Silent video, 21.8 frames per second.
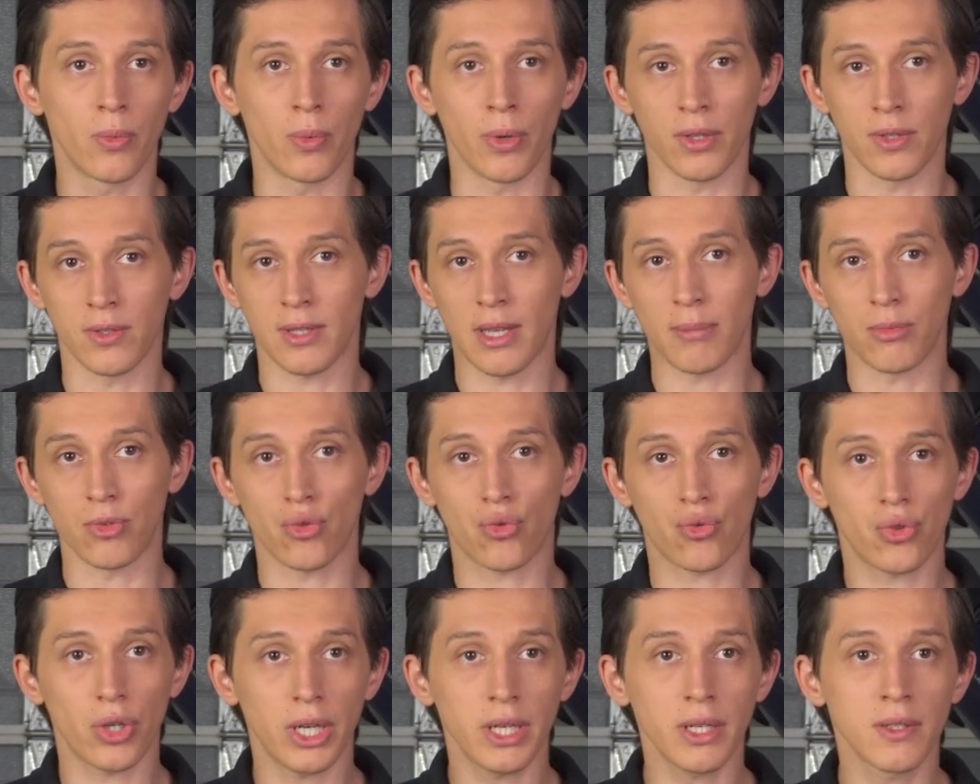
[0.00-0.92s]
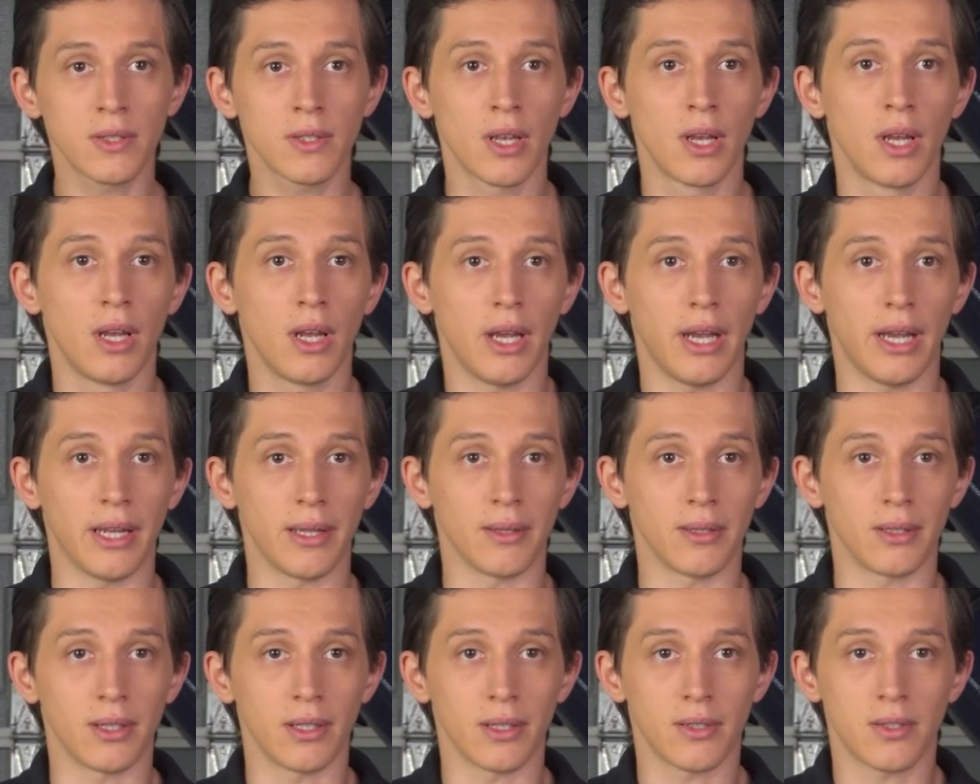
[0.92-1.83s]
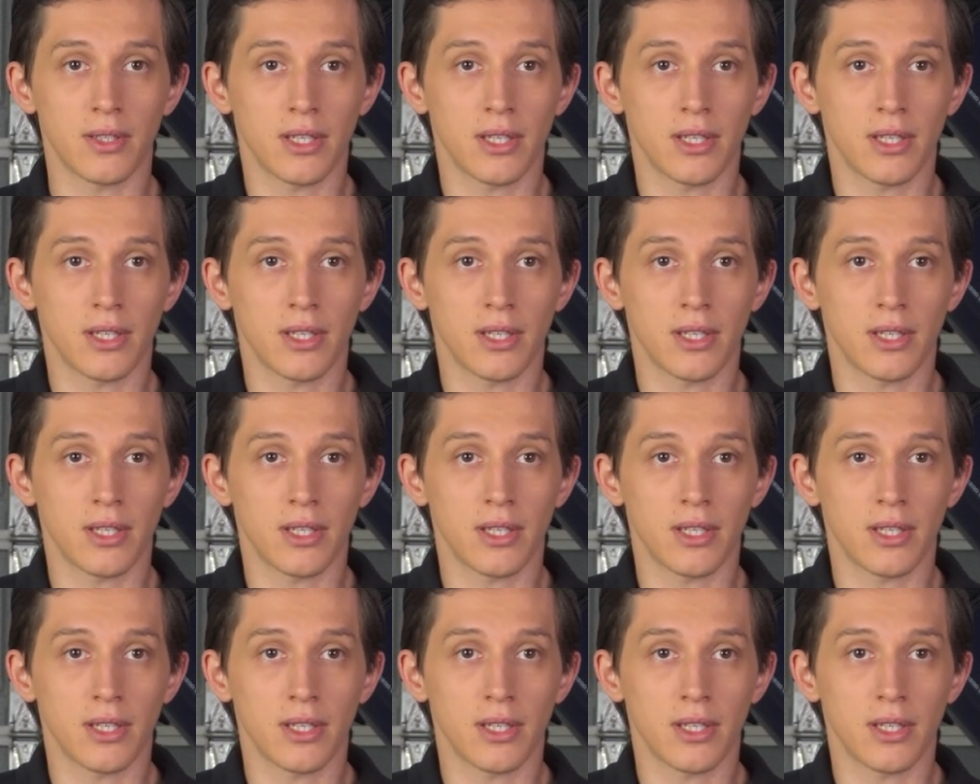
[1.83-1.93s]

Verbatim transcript: with some streaks and uh,